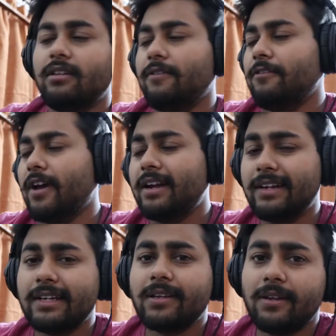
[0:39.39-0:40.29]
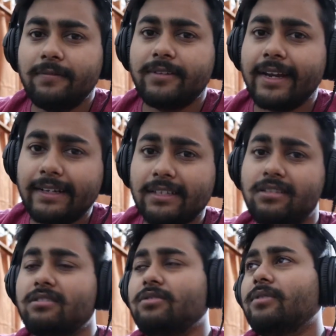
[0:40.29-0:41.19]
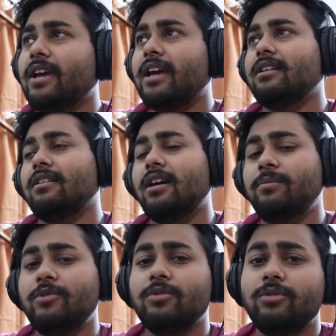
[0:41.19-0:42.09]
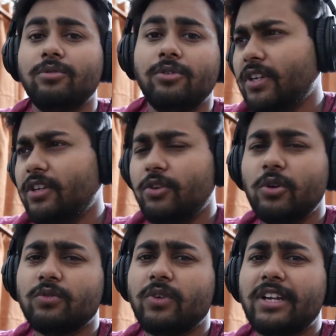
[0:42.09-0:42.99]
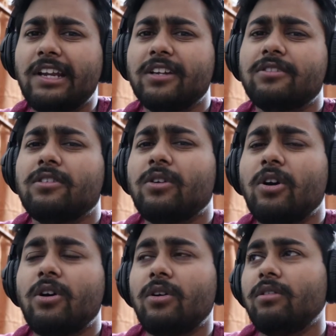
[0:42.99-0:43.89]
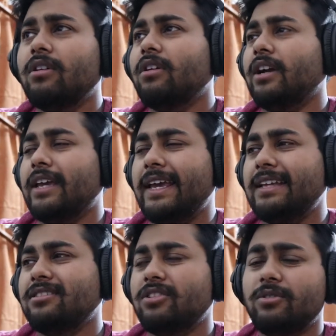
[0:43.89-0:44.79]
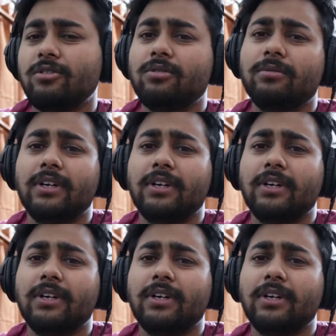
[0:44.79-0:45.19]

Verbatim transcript: If you had that kind of tactics, you can up to use one electro claw against, you know,